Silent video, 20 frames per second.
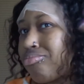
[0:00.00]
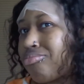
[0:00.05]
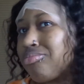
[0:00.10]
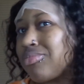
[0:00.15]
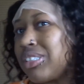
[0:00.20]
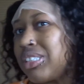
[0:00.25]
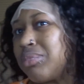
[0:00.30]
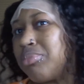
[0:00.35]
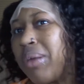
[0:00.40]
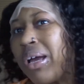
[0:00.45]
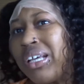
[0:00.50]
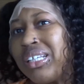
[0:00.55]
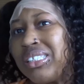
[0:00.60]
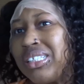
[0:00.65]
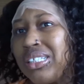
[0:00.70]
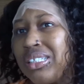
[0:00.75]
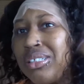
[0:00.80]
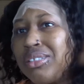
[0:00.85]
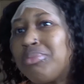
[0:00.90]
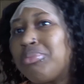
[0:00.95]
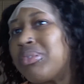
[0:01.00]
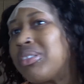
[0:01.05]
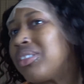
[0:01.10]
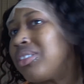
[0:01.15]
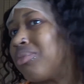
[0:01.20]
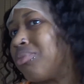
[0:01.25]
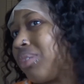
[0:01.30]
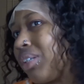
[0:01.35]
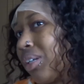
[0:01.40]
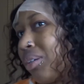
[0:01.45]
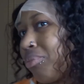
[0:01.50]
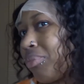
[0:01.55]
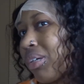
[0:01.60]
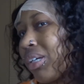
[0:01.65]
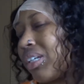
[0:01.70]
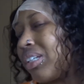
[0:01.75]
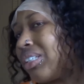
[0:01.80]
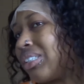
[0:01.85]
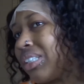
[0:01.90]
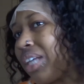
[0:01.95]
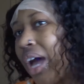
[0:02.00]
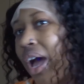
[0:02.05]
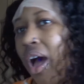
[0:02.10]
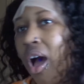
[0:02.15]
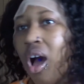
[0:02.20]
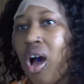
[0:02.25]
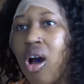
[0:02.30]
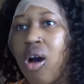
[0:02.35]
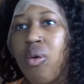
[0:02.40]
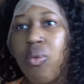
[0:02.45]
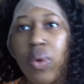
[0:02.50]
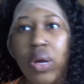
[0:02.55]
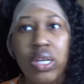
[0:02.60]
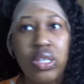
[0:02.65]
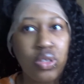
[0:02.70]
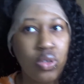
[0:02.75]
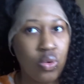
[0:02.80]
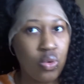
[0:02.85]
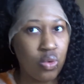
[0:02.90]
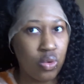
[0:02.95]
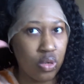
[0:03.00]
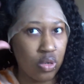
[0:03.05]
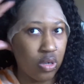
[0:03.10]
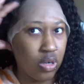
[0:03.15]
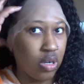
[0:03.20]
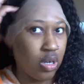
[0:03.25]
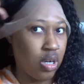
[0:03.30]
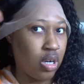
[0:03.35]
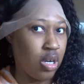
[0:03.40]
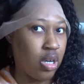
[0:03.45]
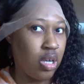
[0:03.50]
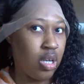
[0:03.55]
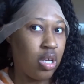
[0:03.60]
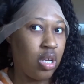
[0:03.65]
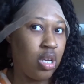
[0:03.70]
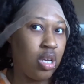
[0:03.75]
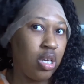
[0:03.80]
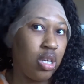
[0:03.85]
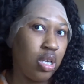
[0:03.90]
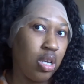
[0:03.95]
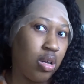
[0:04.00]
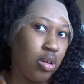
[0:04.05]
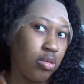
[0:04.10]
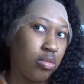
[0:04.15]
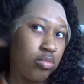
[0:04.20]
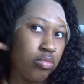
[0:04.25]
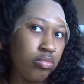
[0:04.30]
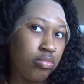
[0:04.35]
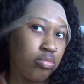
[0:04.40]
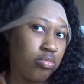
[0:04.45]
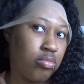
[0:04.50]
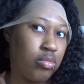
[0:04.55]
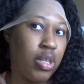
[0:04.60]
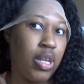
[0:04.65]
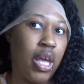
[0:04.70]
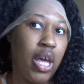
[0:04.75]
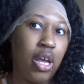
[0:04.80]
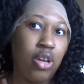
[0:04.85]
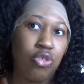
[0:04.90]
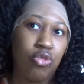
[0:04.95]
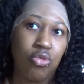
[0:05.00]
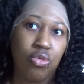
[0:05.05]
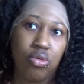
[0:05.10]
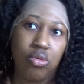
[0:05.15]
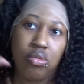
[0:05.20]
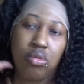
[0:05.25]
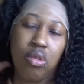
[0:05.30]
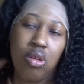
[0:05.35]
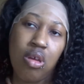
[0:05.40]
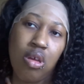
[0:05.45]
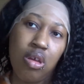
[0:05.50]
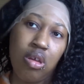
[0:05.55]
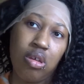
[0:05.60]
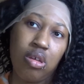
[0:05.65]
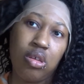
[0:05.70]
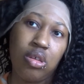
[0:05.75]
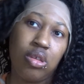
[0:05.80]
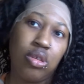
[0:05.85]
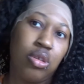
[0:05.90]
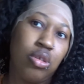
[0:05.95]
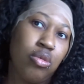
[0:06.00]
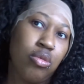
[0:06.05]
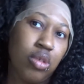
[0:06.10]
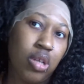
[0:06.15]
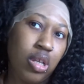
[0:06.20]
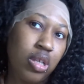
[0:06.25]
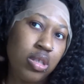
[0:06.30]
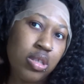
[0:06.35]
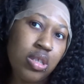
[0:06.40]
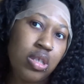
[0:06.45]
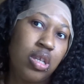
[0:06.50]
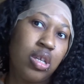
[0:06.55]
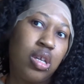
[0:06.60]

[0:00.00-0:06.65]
spice it up a little bit because I always order, you know, natural units.